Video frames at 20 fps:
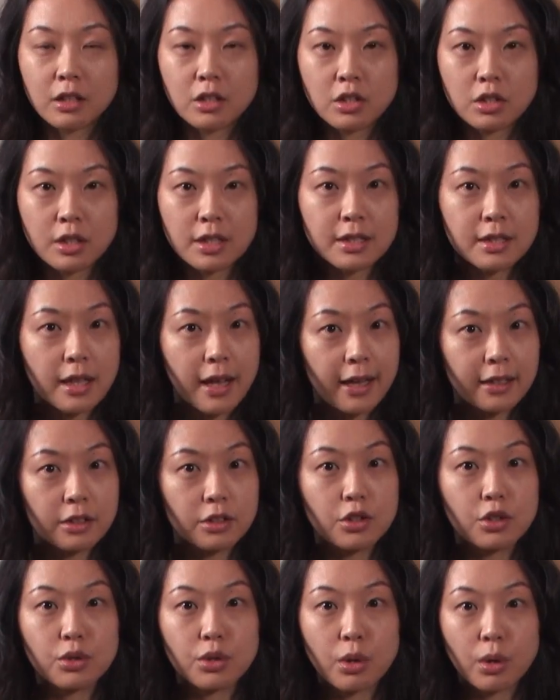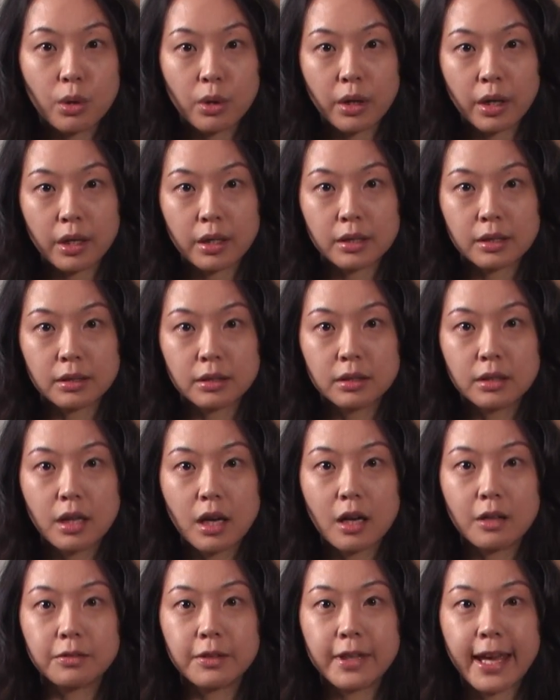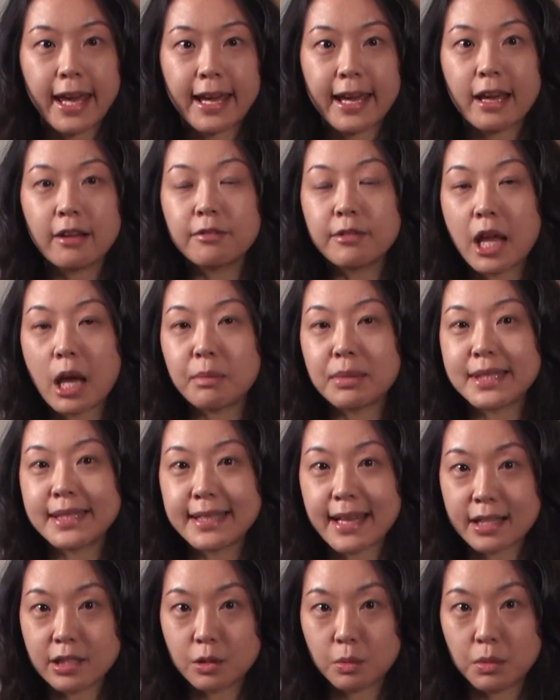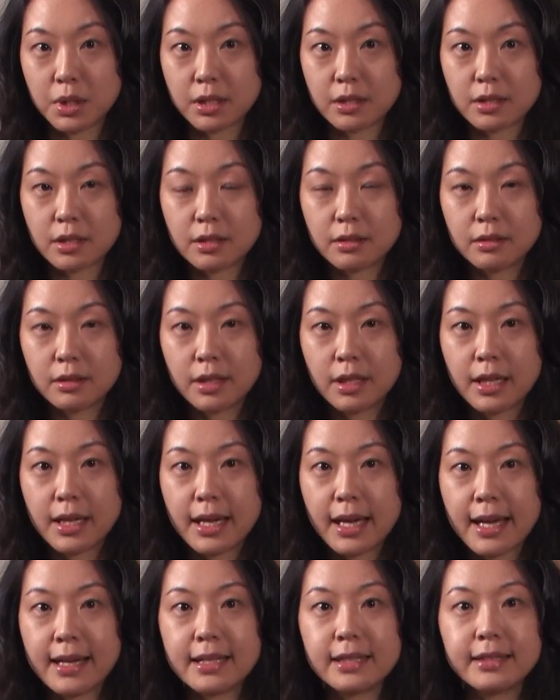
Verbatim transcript: Just like the tutorial of KF-NAP assessment, in the